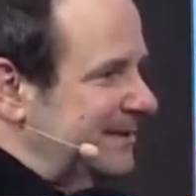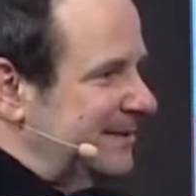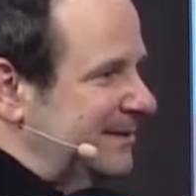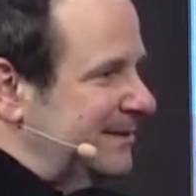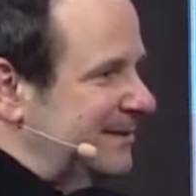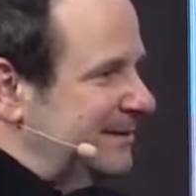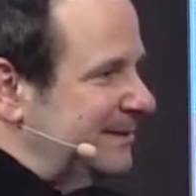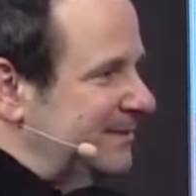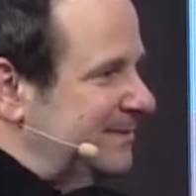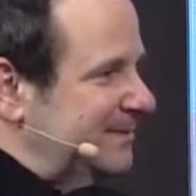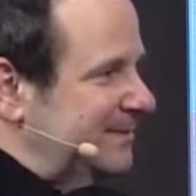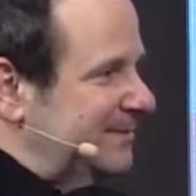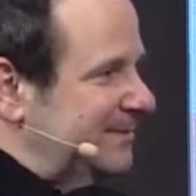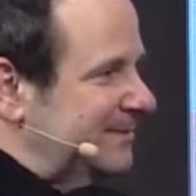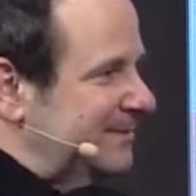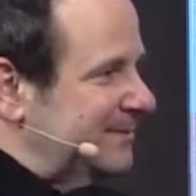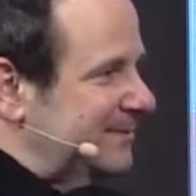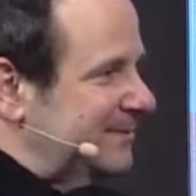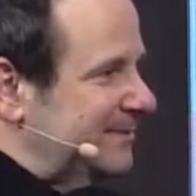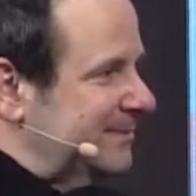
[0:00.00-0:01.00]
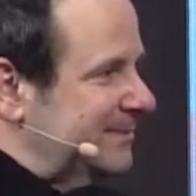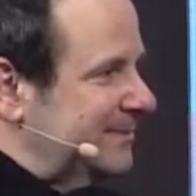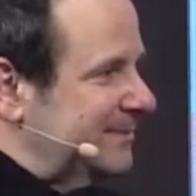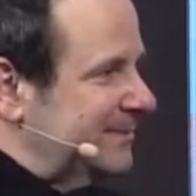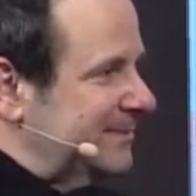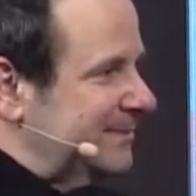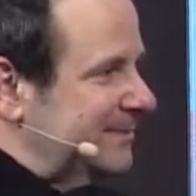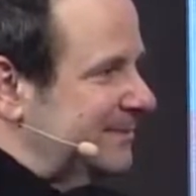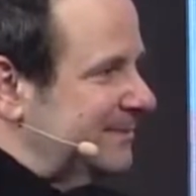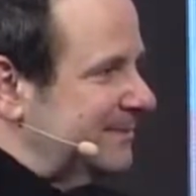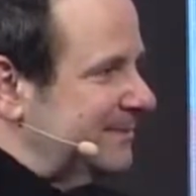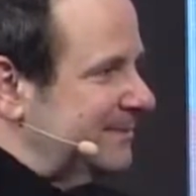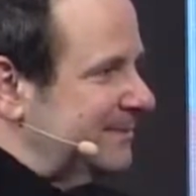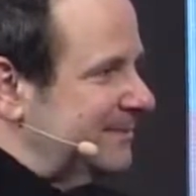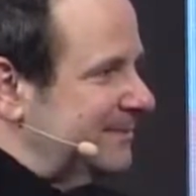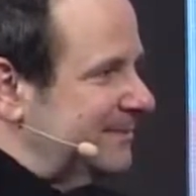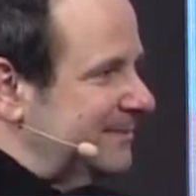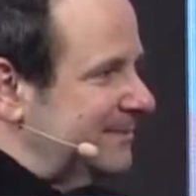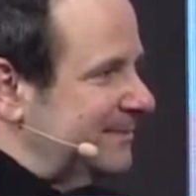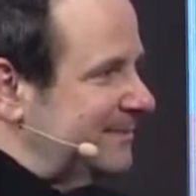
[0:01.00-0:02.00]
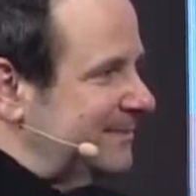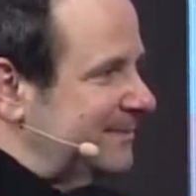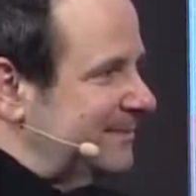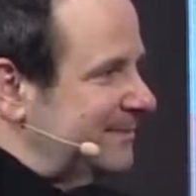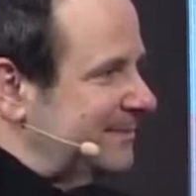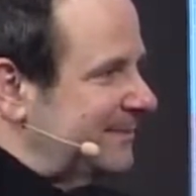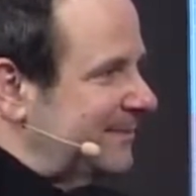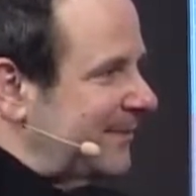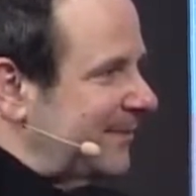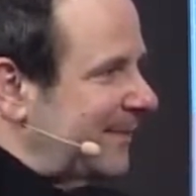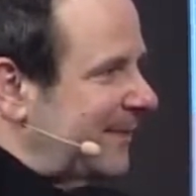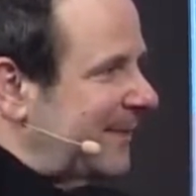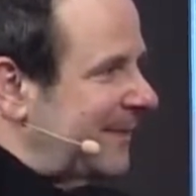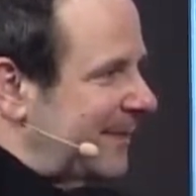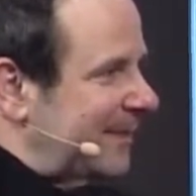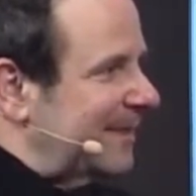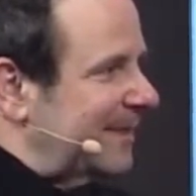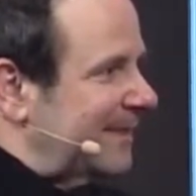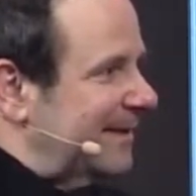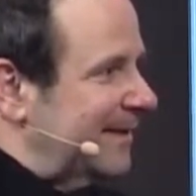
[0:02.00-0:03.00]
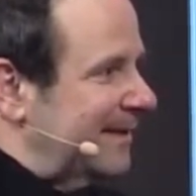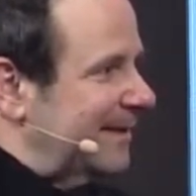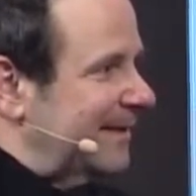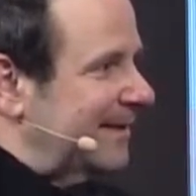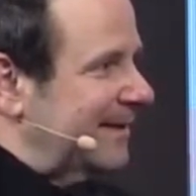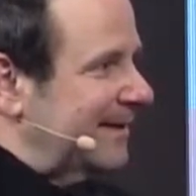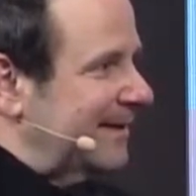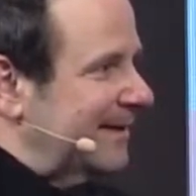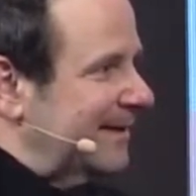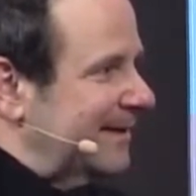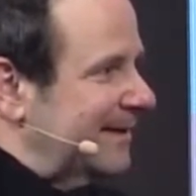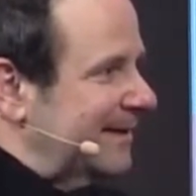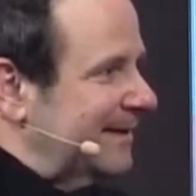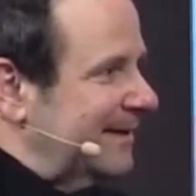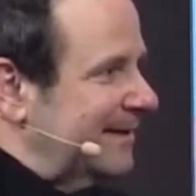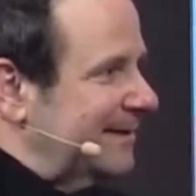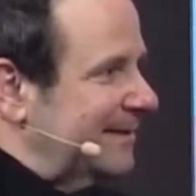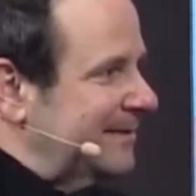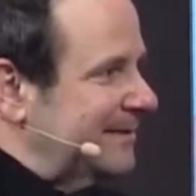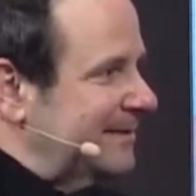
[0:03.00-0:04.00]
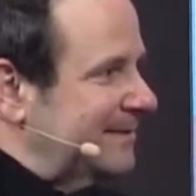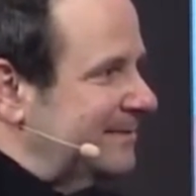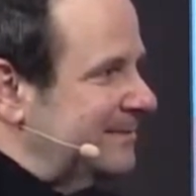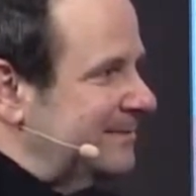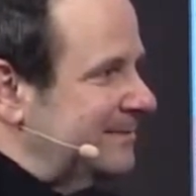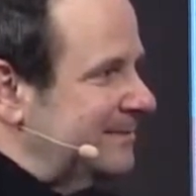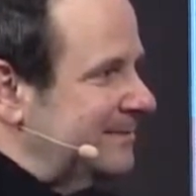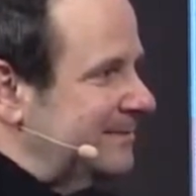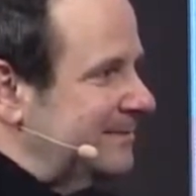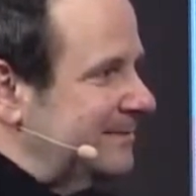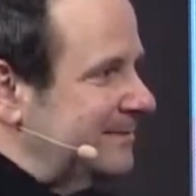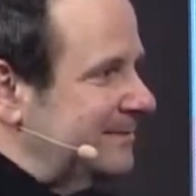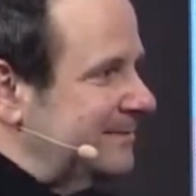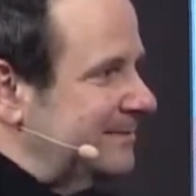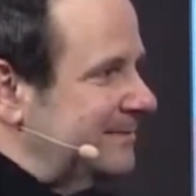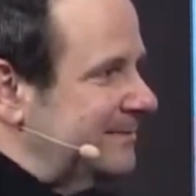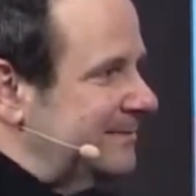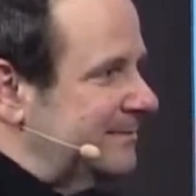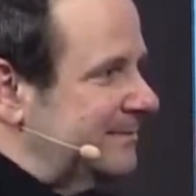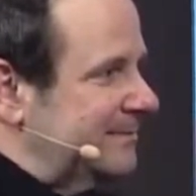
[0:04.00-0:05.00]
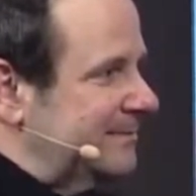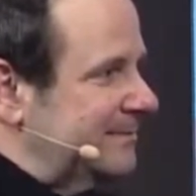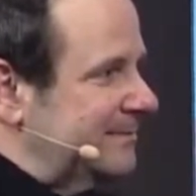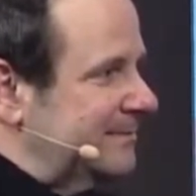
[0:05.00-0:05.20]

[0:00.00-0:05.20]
(silent)